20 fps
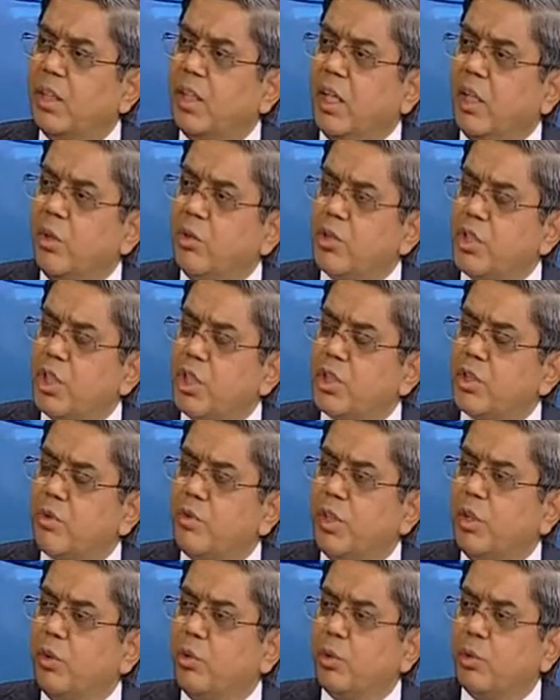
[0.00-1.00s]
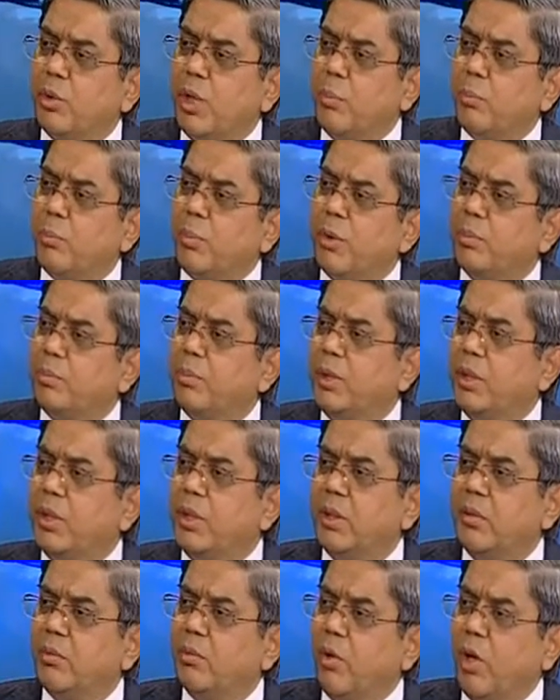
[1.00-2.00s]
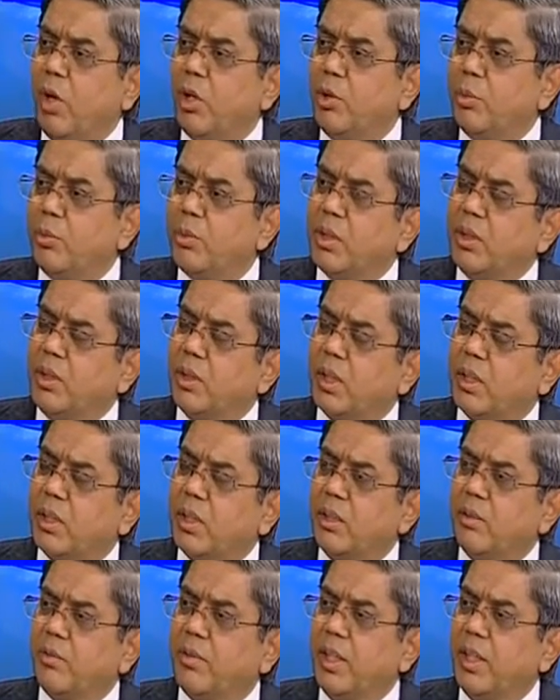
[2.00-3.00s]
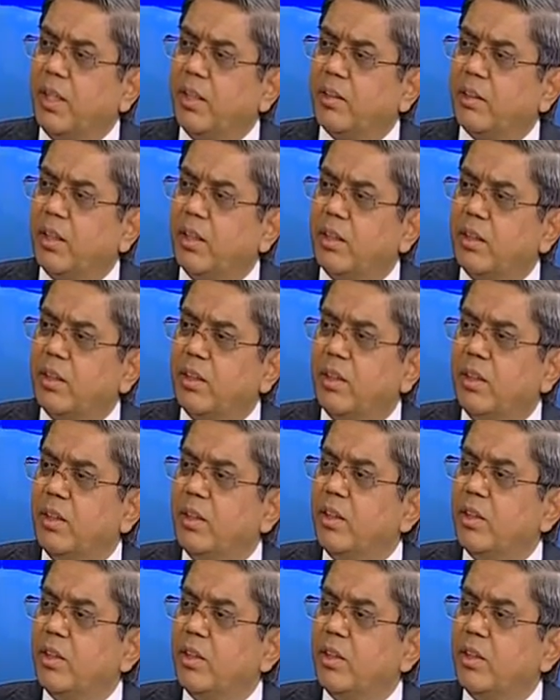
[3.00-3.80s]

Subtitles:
Now just we have to ramp up the volumes in the current financial year